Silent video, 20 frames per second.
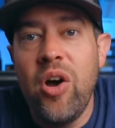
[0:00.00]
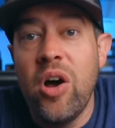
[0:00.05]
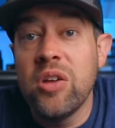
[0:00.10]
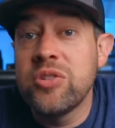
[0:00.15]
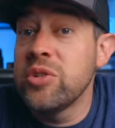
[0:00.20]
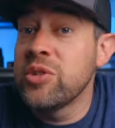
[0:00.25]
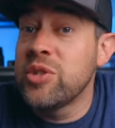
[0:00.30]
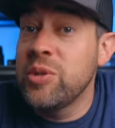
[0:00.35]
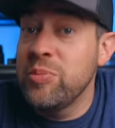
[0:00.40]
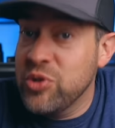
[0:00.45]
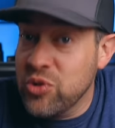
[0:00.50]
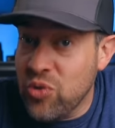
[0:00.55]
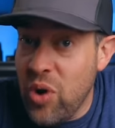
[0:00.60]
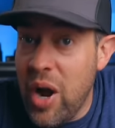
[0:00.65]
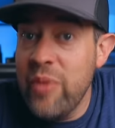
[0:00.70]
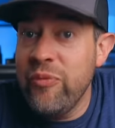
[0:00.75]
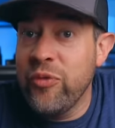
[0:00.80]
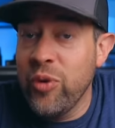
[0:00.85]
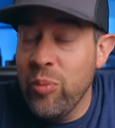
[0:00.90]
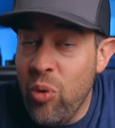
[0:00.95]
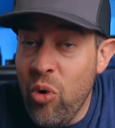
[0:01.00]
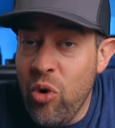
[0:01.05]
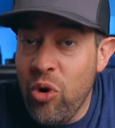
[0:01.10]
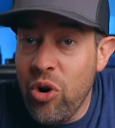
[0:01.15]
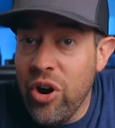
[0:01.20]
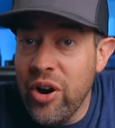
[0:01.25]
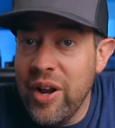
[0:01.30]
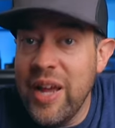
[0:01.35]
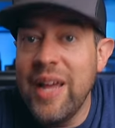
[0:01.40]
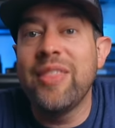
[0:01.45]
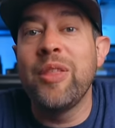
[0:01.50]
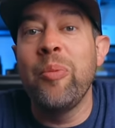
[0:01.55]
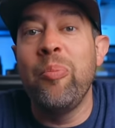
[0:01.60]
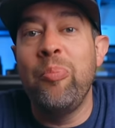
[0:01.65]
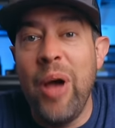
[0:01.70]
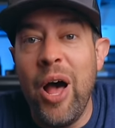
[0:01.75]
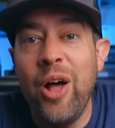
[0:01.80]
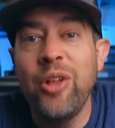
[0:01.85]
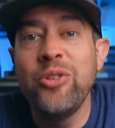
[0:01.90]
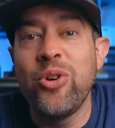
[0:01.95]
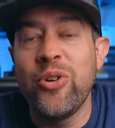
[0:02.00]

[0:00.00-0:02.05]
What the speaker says: Also subscribe for more, hit the bell